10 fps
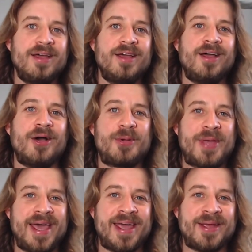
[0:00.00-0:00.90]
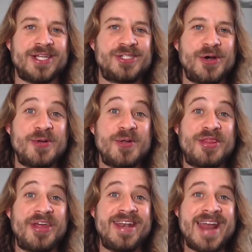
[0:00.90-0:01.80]
Okay, so
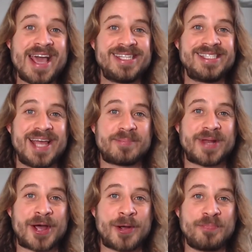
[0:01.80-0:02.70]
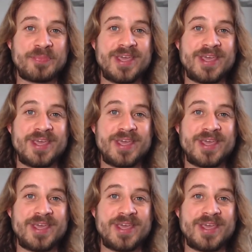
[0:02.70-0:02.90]
the next step now